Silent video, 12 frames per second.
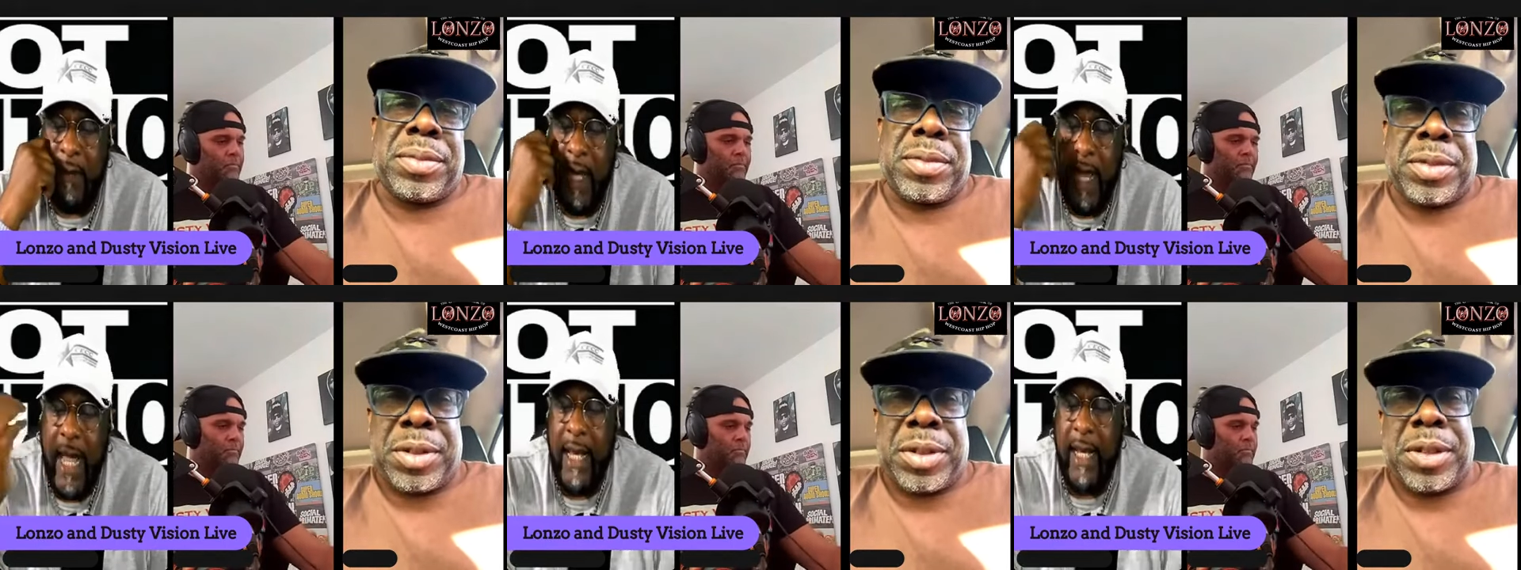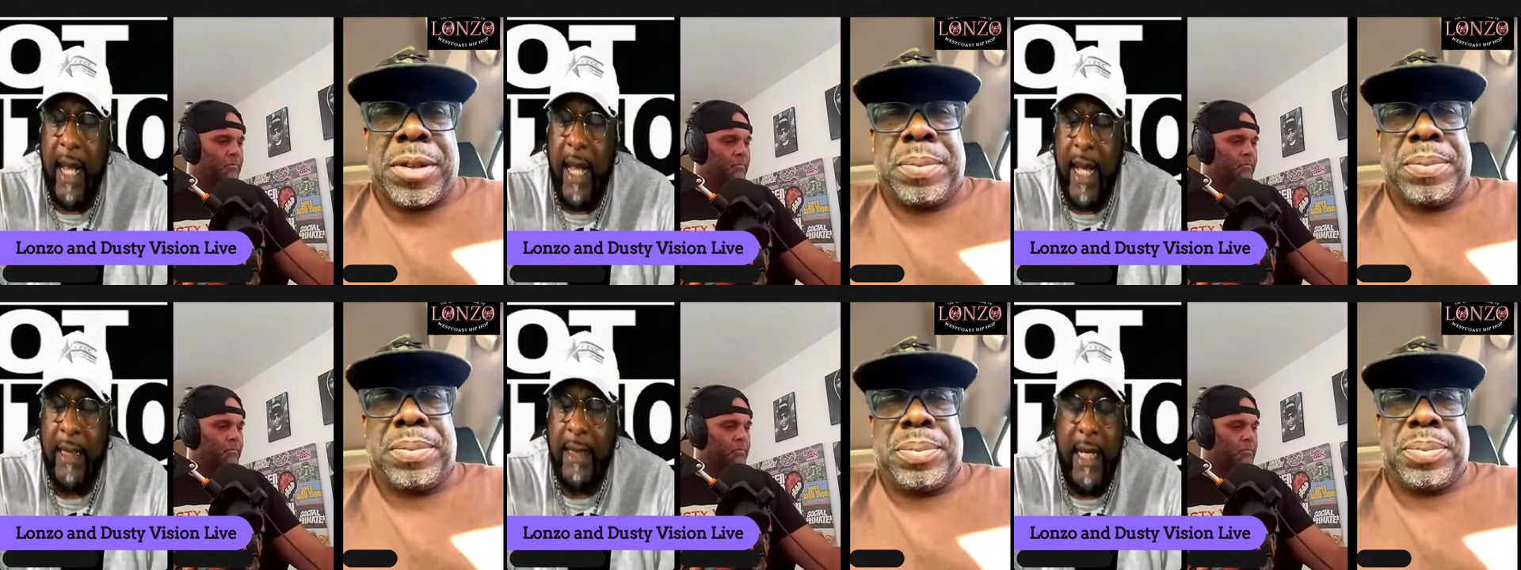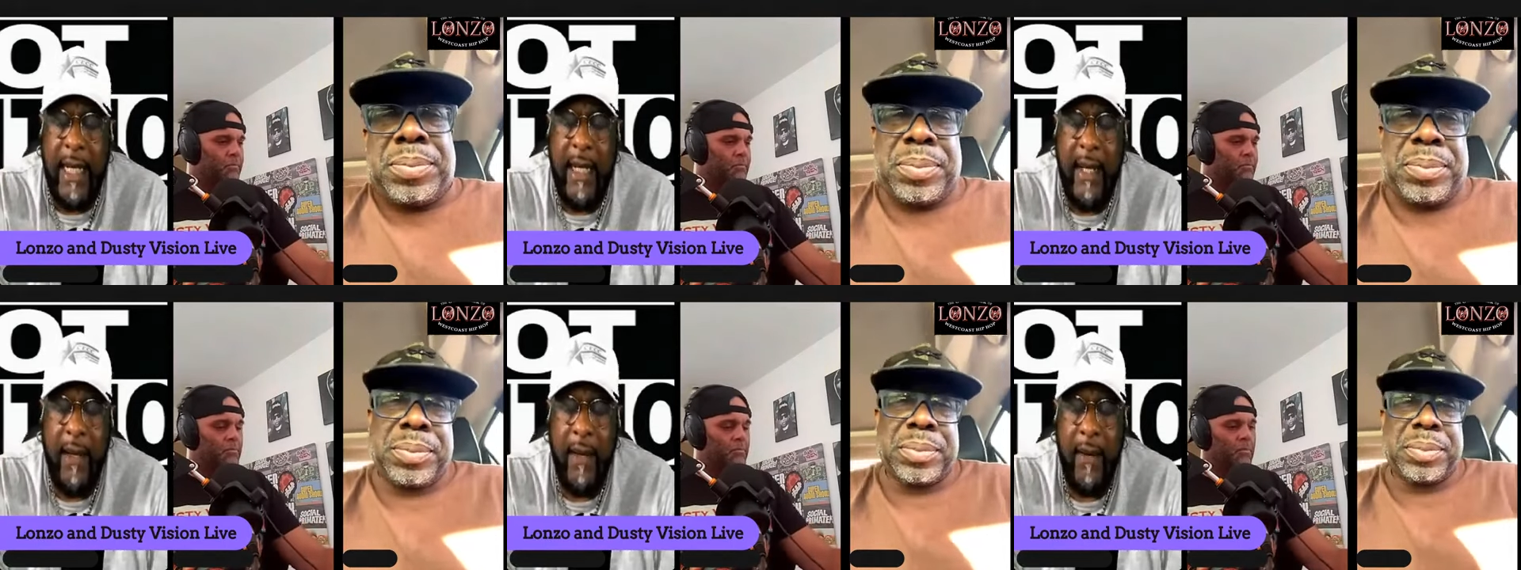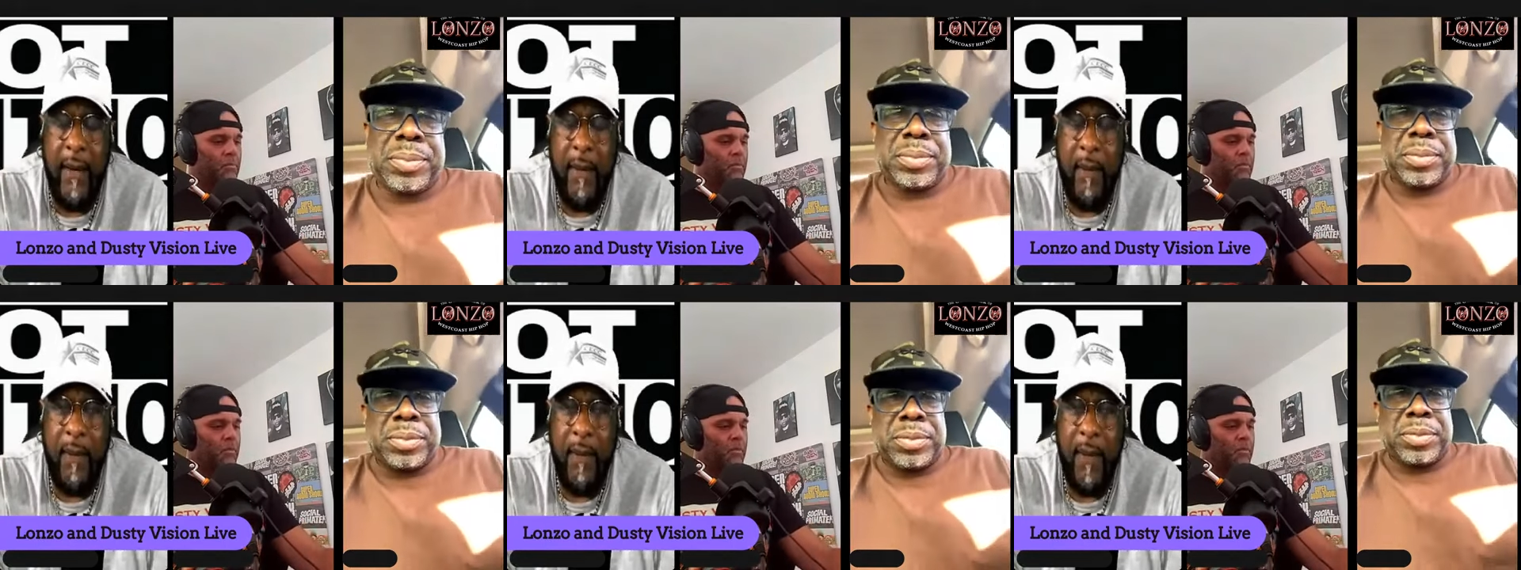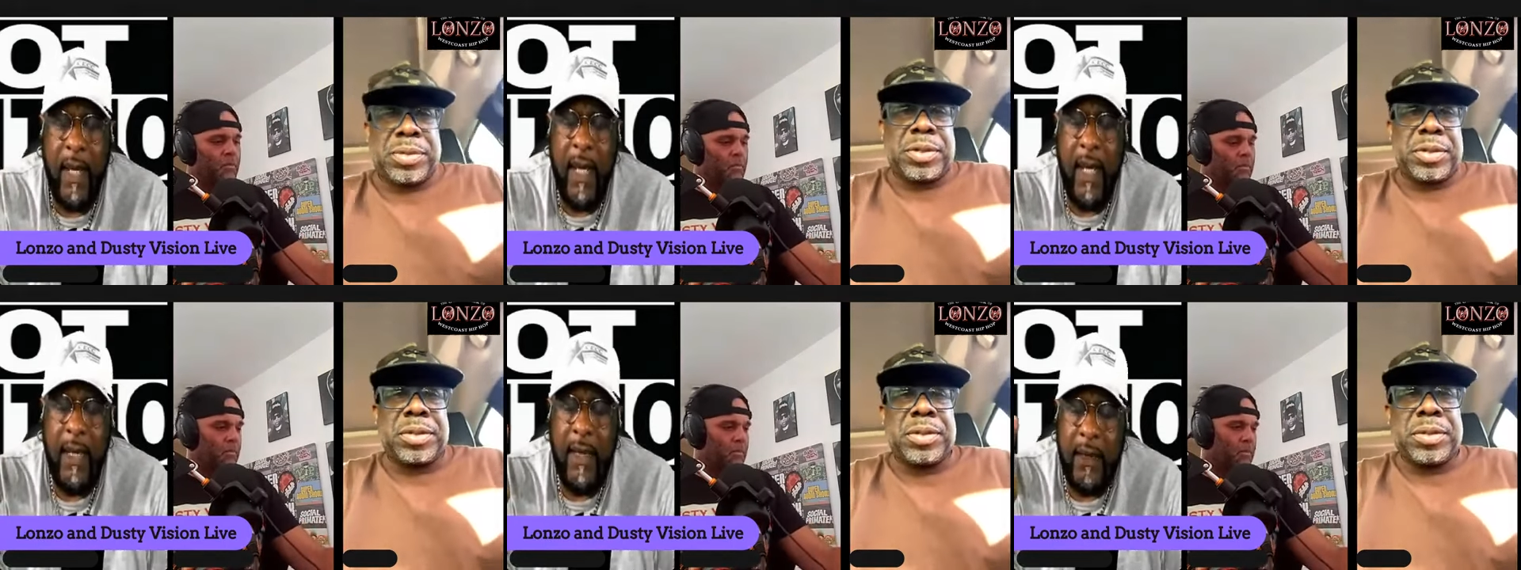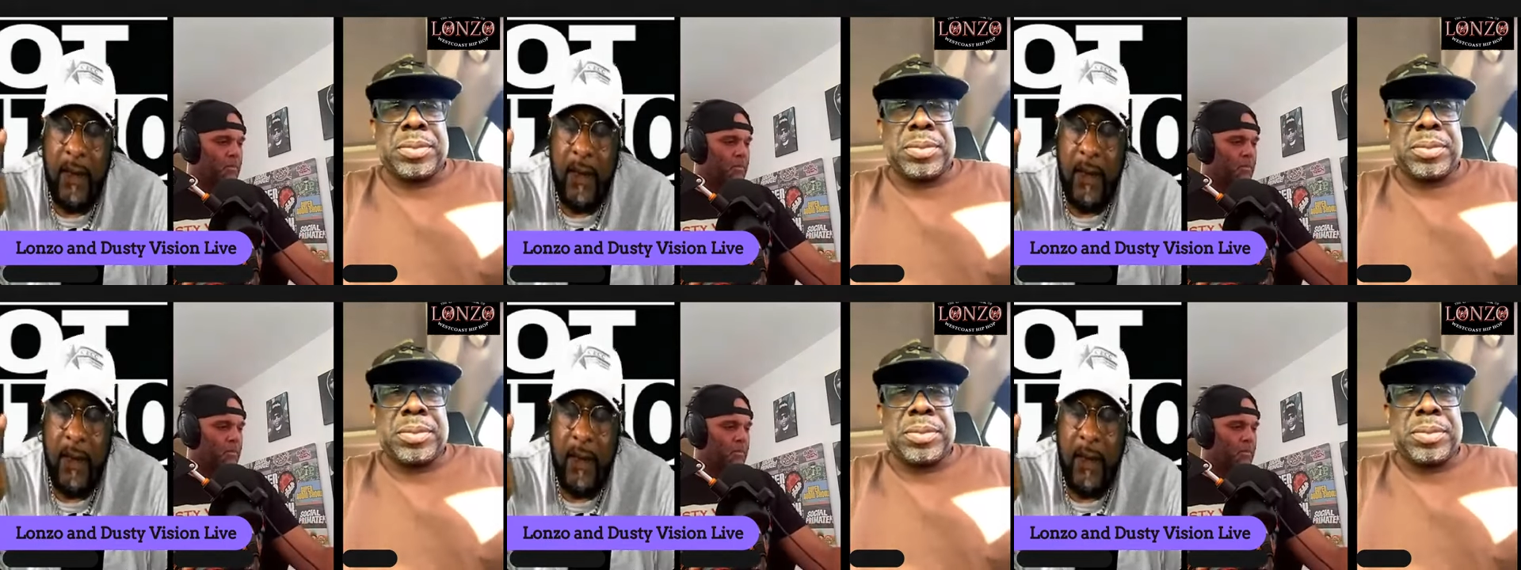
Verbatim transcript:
Speaker 1: And I see some